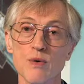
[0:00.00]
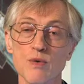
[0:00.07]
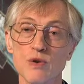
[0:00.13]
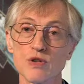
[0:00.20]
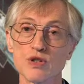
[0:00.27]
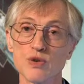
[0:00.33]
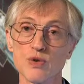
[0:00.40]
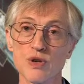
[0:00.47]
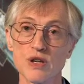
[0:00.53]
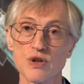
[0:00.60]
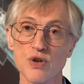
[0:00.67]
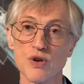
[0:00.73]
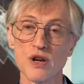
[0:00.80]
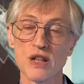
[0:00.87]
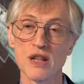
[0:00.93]
We're certainly
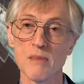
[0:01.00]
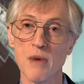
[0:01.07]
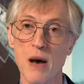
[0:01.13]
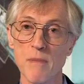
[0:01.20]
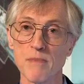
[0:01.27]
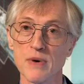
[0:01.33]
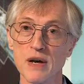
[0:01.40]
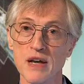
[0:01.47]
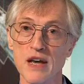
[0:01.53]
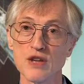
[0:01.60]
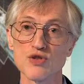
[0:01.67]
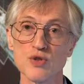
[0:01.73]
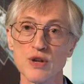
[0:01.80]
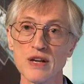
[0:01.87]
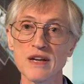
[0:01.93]
turning them up
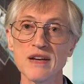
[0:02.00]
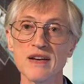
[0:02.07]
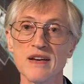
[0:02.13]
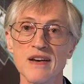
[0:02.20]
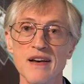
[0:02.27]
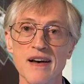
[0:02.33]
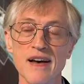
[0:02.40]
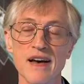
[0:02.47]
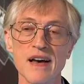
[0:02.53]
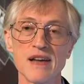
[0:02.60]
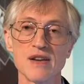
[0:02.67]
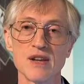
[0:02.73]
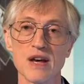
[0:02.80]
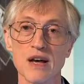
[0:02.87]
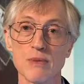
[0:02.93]
occasionally.
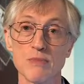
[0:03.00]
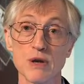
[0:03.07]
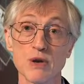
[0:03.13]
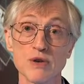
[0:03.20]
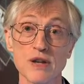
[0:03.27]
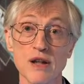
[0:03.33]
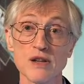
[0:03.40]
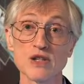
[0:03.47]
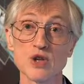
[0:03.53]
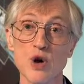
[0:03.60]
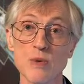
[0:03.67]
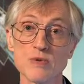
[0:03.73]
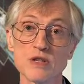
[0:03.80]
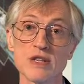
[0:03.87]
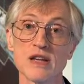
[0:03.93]
And bigger
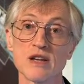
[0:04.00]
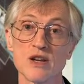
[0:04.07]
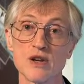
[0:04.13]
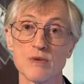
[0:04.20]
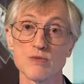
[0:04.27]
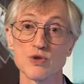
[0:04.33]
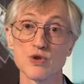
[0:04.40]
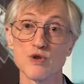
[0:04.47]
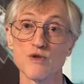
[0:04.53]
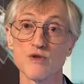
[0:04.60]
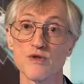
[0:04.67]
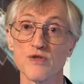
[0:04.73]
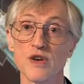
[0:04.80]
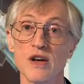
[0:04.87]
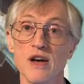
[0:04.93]
telescopes that can
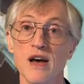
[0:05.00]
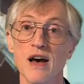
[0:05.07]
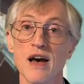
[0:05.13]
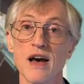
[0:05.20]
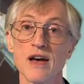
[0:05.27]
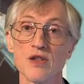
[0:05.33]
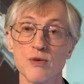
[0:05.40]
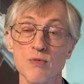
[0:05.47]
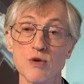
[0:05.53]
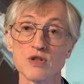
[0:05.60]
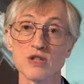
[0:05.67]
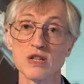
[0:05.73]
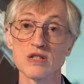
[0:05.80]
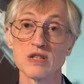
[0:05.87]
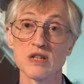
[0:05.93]
observe the most
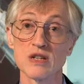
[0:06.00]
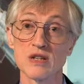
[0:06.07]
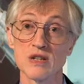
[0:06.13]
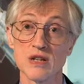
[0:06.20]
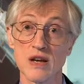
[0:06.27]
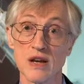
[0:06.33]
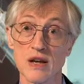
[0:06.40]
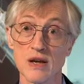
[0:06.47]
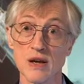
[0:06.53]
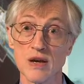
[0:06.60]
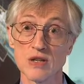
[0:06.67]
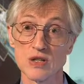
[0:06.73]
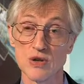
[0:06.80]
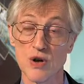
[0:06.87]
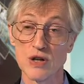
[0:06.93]
distant
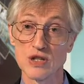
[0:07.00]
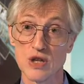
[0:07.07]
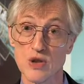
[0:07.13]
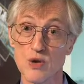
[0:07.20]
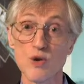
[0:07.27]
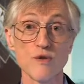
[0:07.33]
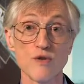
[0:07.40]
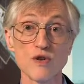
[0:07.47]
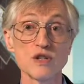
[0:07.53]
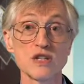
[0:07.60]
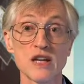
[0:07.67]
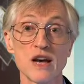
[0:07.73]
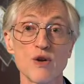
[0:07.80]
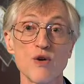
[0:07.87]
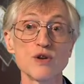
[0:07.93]
stars in the universe
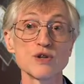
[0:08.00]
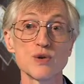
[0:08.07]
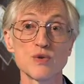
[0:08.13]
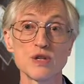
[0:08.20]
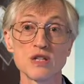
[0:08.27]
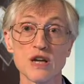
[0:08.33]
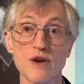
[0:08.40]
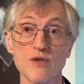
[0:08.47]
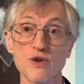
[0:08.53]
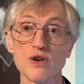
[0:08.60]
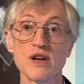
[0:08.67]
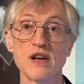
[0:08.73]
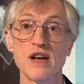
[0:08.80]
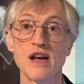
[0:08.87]
can also discover